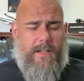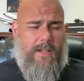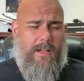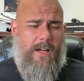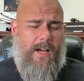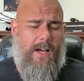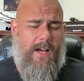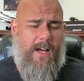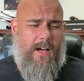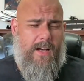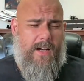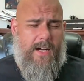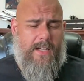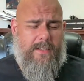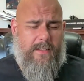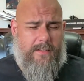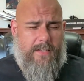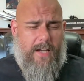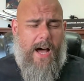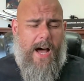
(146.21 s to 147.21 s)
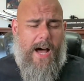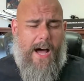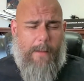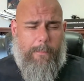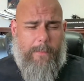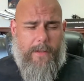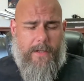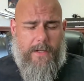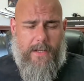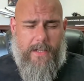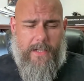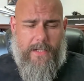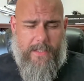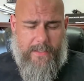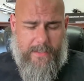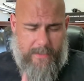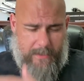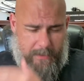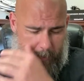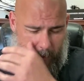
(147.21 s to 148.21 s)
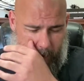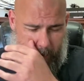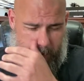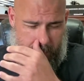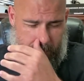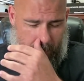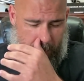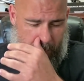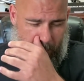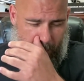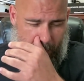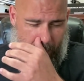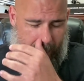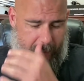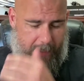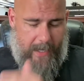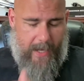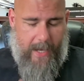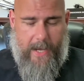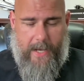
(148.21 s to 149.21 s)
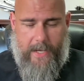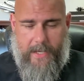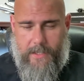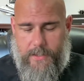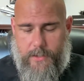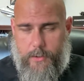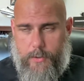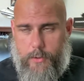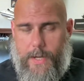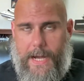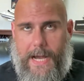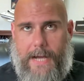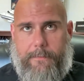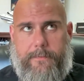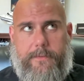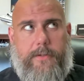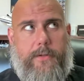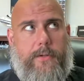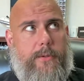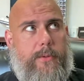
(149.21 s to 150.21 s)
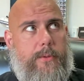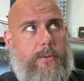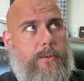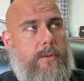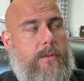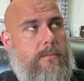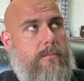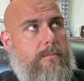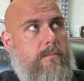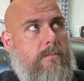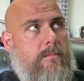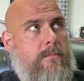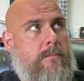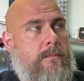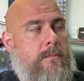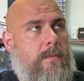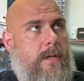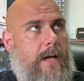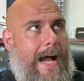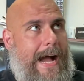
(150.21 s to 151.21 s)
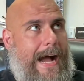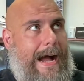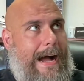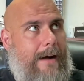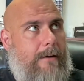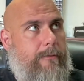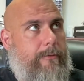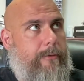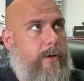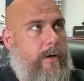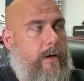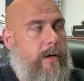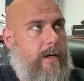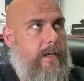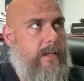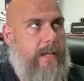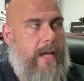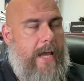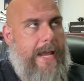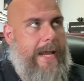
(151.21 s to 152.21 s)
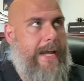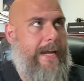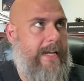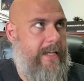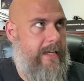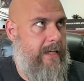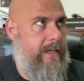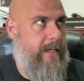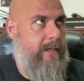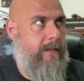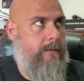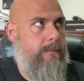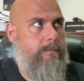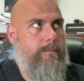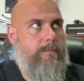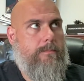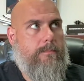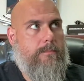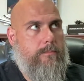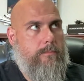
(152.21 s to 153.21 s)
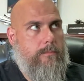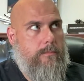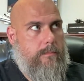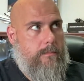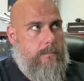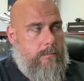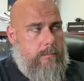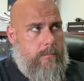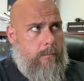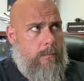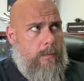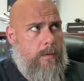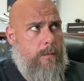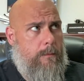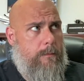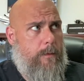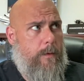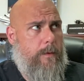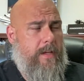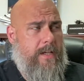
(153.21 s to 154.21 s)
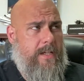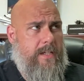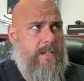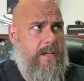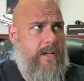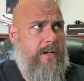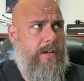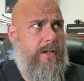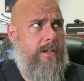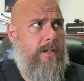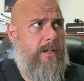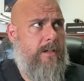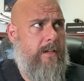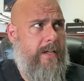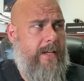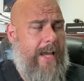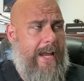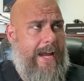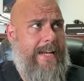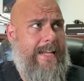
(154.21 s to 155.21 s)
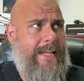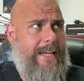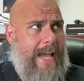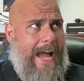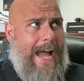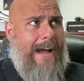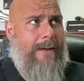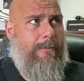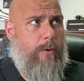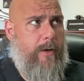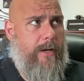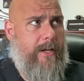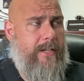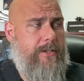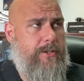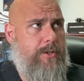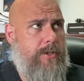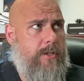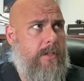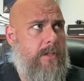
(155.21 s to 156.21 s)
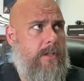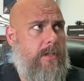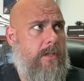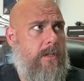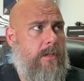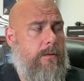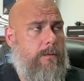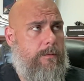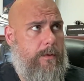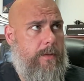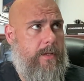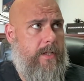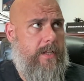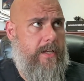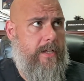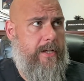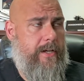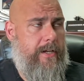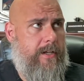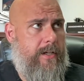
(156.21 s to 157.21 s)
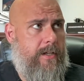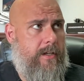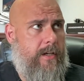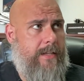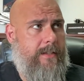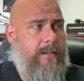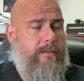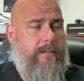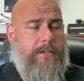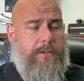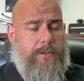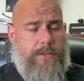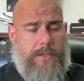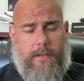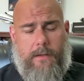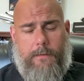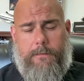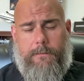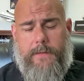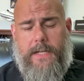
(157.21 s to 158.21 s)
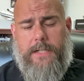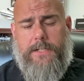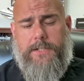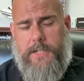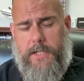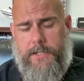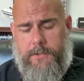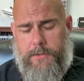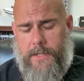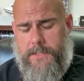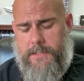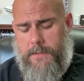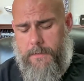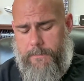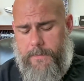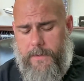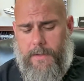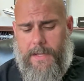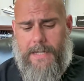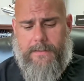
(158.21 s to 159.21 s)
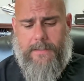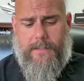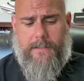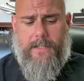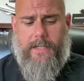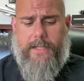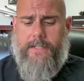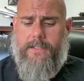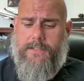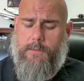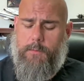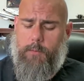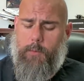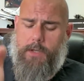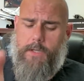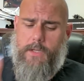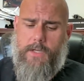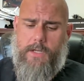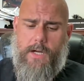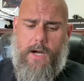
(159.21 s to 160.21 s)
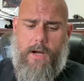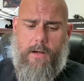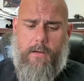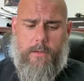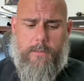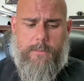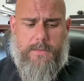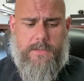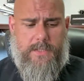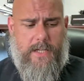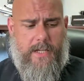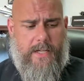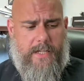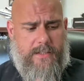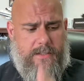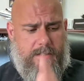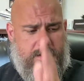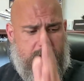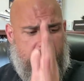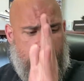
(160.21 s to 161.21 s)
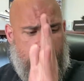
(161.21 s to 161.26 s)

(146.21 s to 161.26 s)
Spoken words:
on the top, the instructions are like, hey, you have to have an 80 for the year, an 80 average for the year, and each teacher has to fill out the things. And one of the columns says,